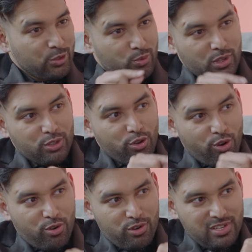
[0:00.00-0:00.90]
was
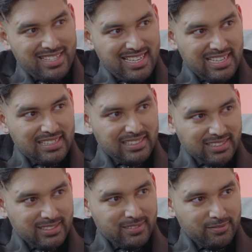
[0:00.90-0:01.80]
on the
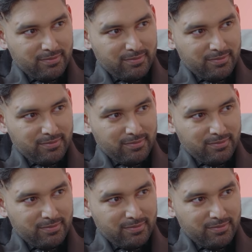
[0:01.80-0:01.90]
earth,